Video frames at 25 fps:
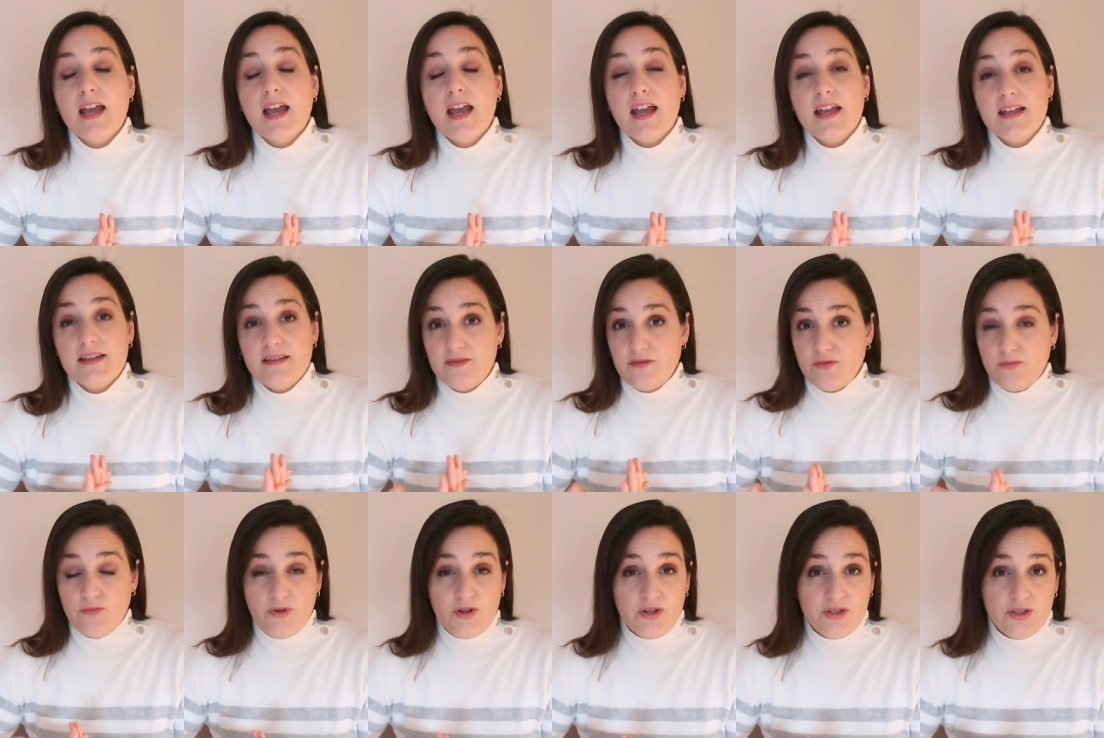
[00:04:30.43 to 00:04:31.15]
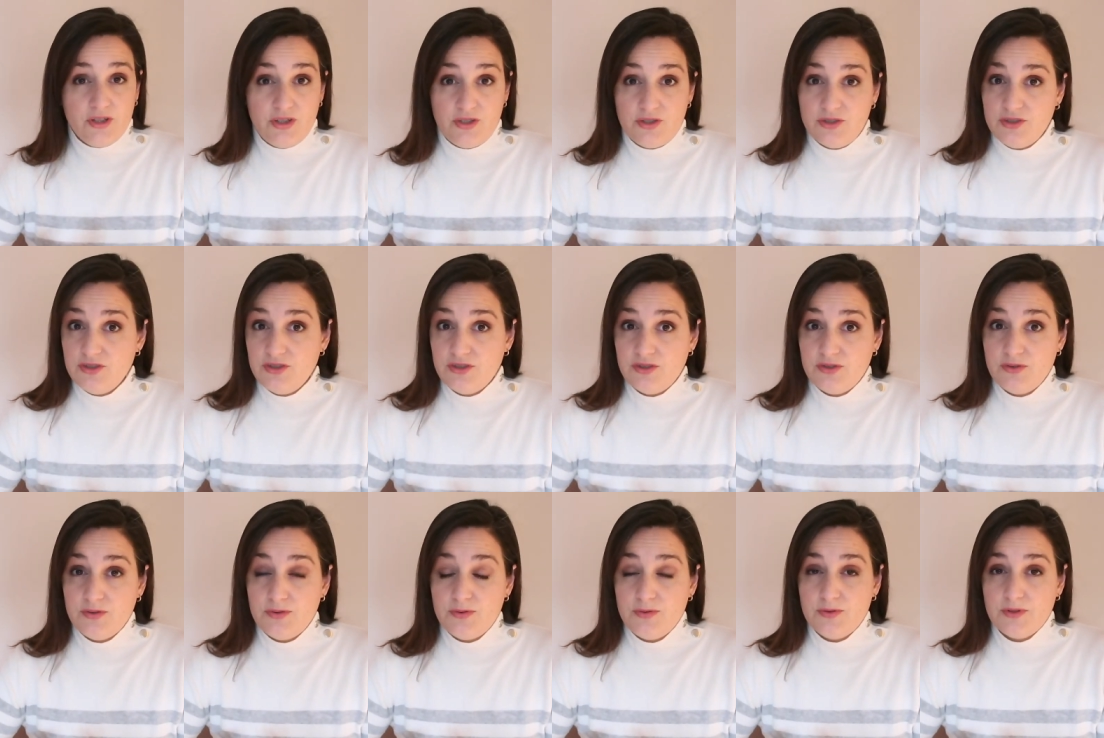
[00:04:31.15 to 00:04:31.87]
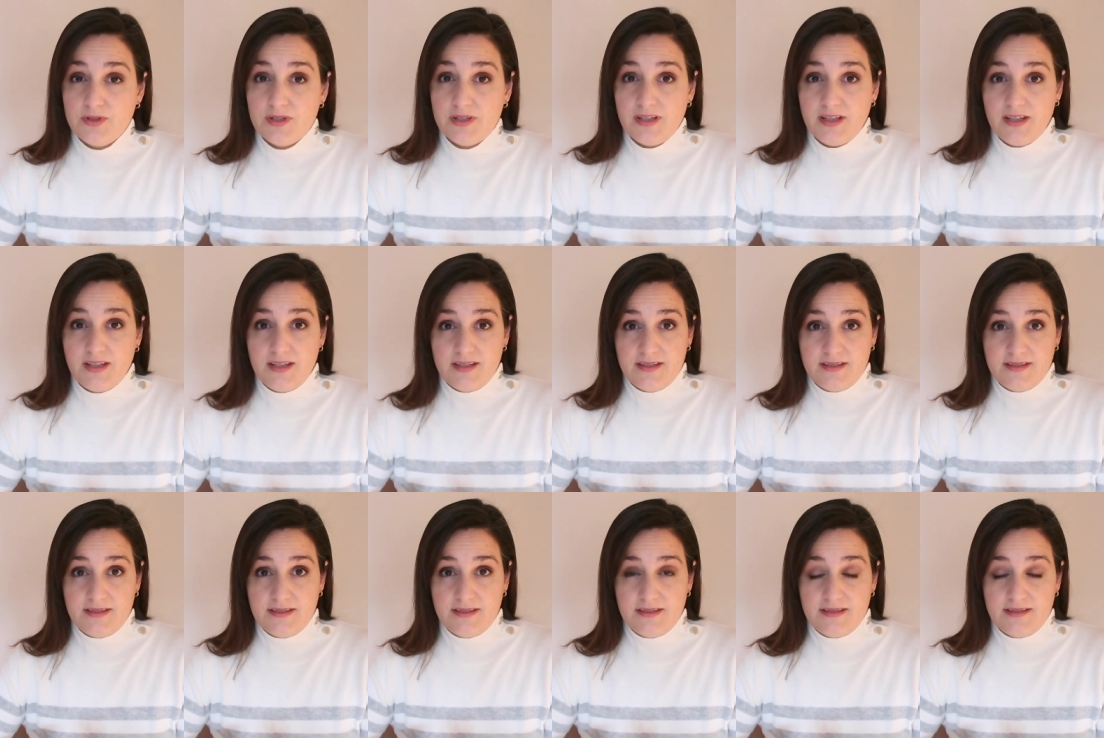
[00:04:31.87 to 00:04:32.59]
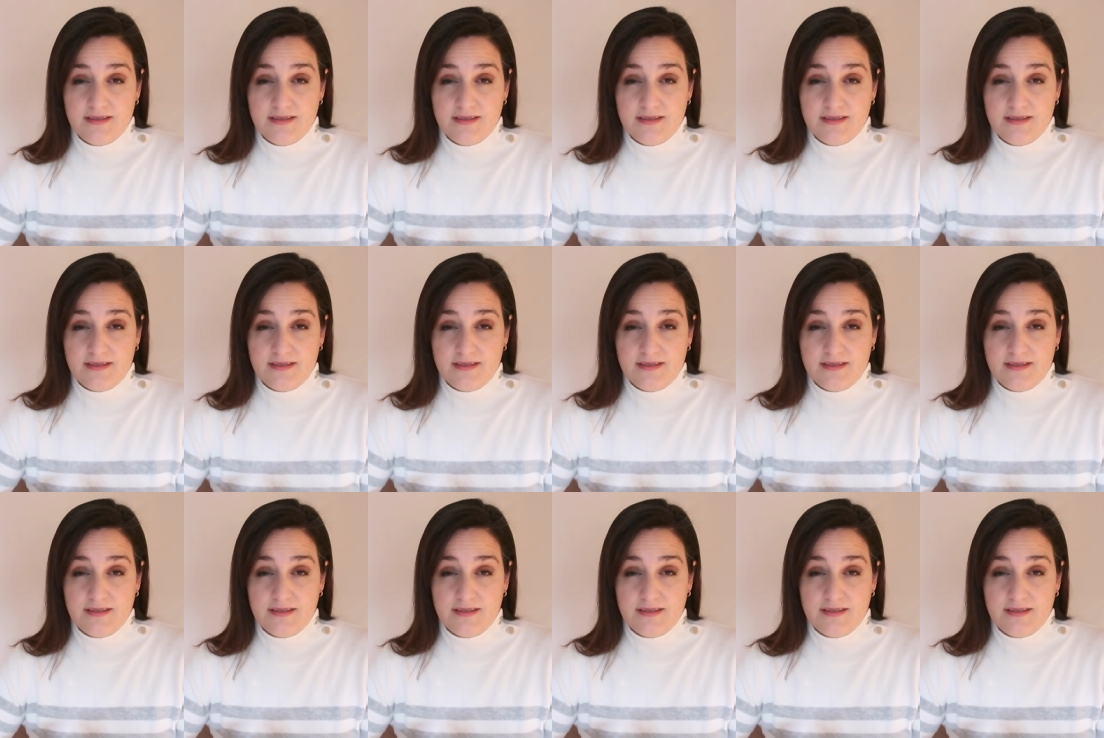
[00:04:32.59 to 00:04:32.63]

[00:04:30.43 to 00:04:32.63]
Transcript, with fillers: And the work you do is